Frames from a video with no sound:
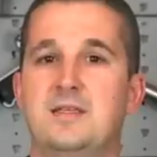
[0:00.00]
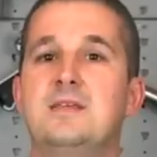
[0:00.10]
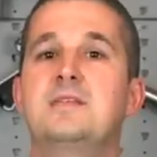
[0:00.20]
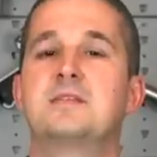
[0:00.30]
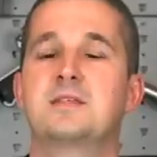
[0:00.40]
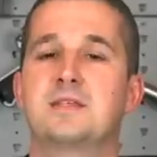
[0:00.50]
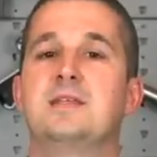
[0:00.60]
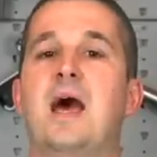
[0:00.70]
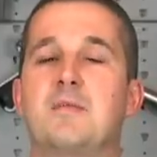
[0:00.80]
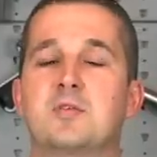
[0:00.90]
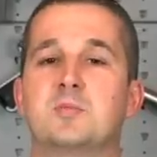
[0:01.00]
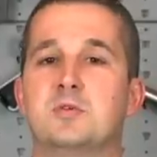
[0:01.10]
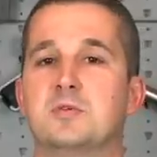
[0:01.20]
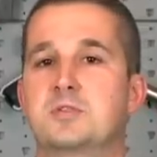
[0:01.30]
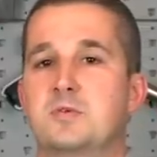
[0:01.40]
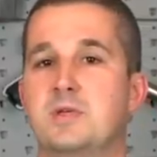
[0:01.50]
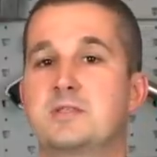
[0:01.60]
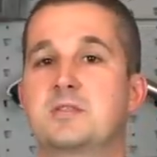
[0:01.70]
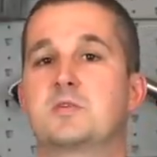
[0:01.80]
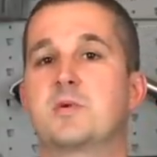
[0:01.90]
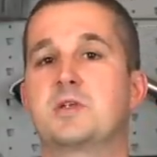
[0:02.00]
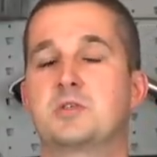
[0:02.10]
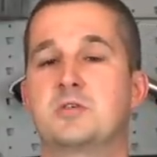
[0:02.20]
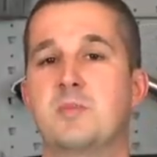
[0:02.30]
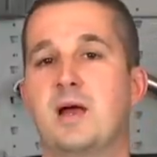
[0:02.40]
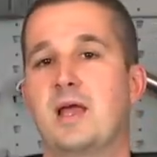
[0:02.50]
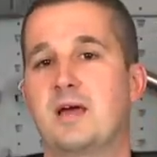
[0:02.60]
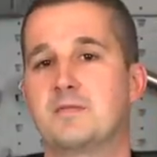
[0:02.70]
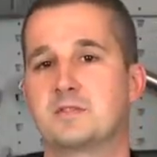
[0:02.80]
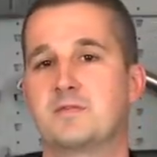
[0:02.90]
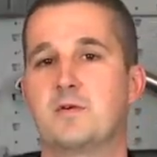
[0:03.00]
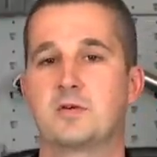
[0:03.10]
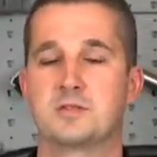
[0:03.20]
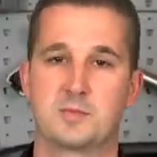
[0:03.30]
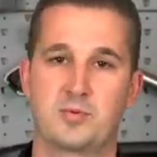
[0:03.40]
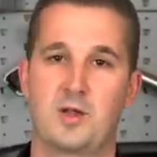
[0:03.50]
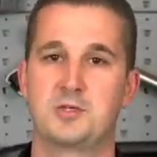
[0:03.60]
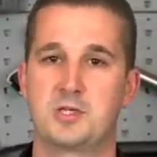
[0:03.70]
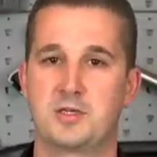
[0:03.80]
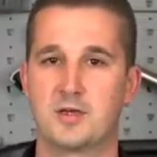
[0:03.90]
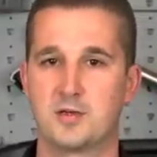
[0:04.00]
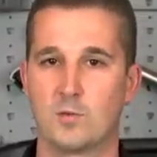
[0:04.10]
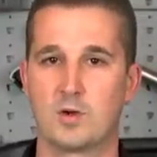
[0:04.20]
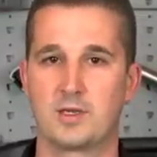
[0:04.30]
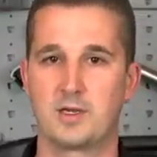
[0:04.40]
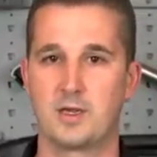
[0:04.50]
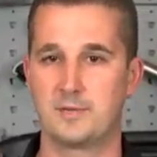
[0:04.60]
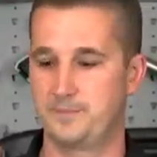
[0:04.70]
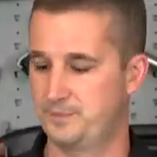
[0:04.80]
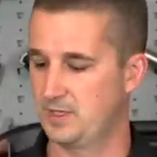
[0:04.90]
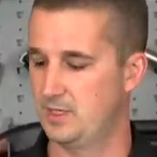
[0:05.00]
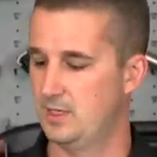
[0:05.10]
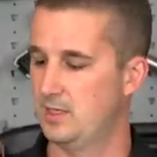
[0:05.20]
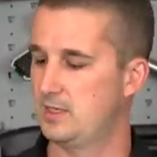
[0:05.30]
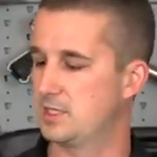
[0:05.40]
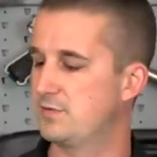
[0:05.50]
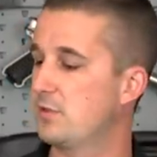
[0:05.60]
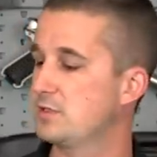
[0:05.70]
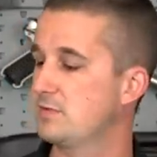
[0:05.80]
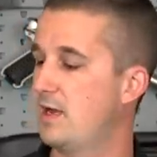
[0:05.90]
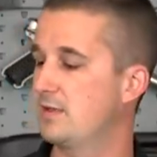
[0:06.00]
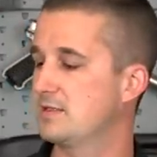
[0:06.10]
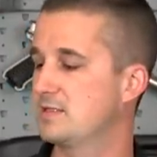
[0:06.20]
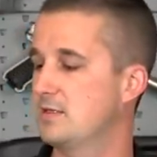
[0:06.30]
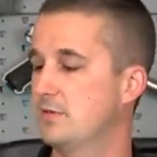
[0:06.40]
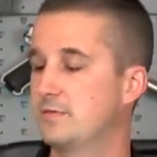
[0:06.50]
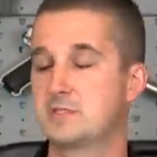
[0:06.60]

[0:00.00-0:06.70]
easily adaptable to any situation you might have as far as a project gun you're working on. Now, as far as the mount itself,